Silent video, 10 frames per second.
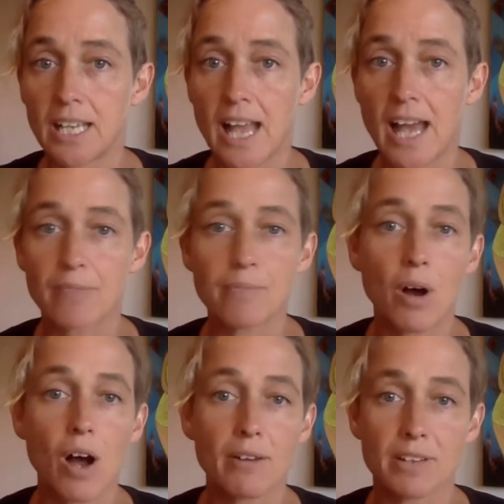How do
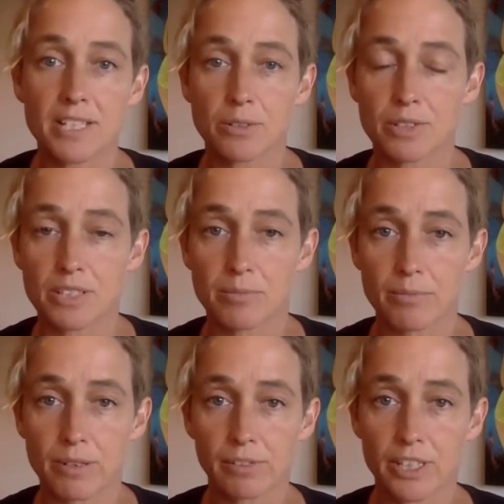my resources and
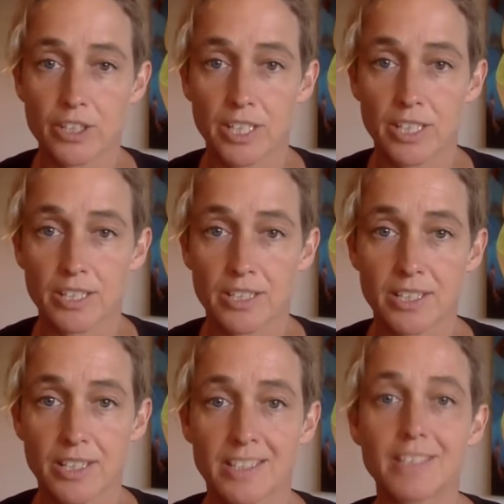
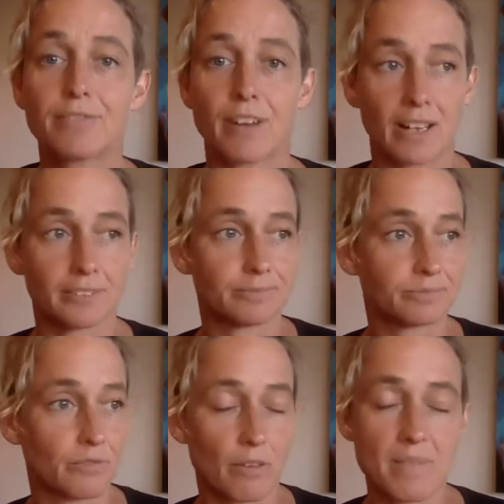privileges differ
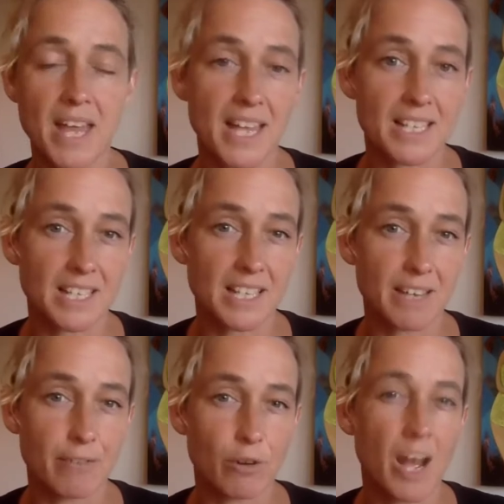from theirs? And
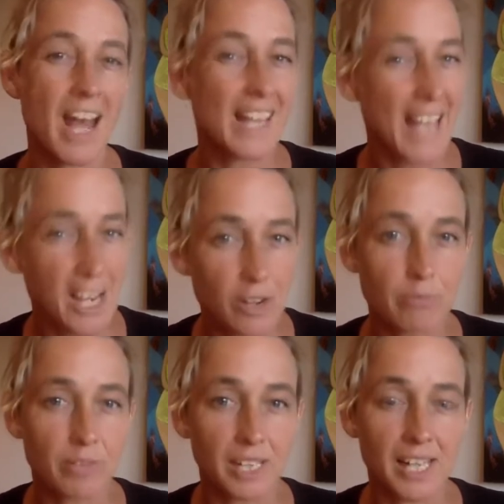therefore, can I
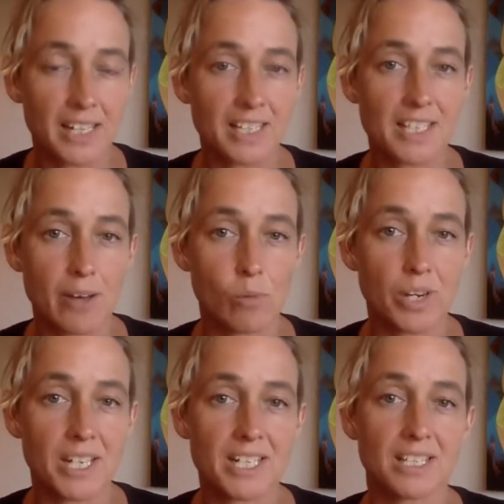really understand
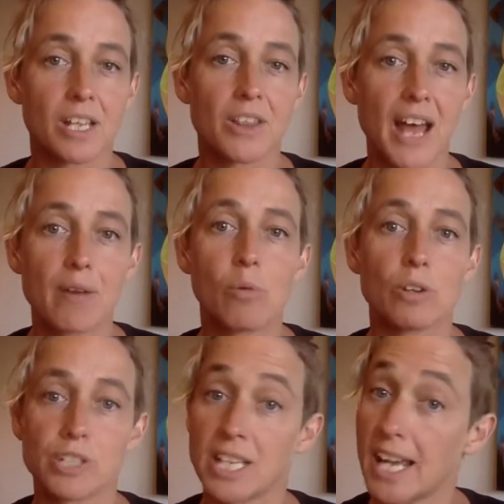what it is that they
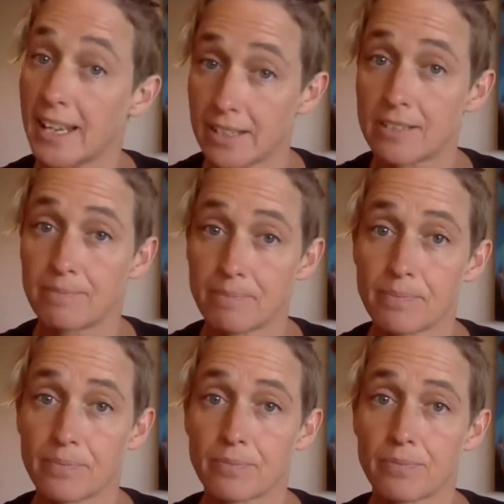want to get
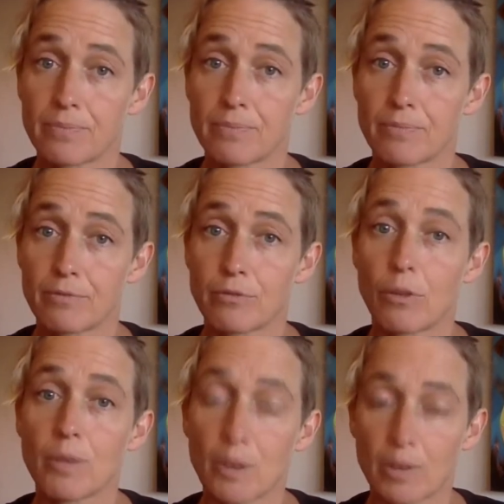
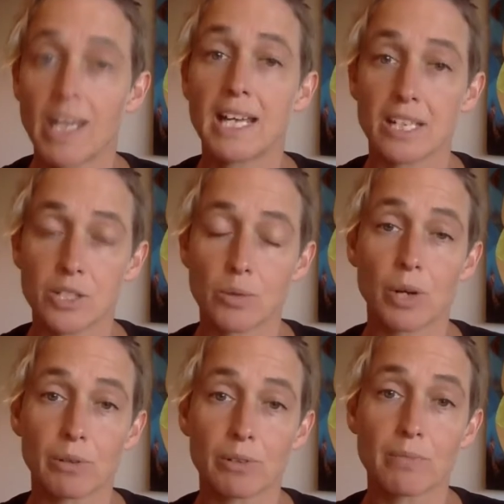from agreeing to
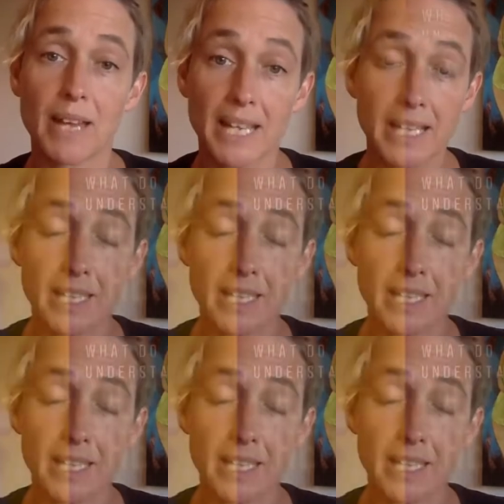work with me